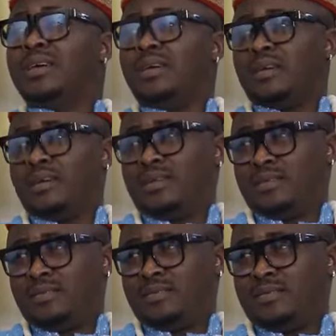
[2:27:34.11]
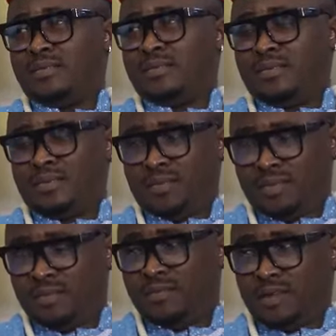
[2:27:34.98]
care.
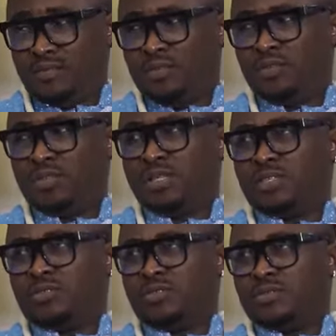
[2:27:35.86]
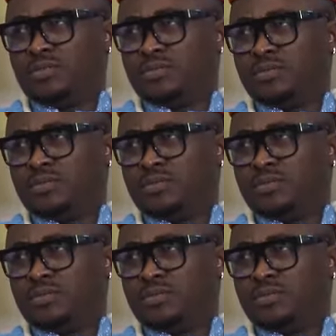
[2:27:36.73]
If I lose this trunk.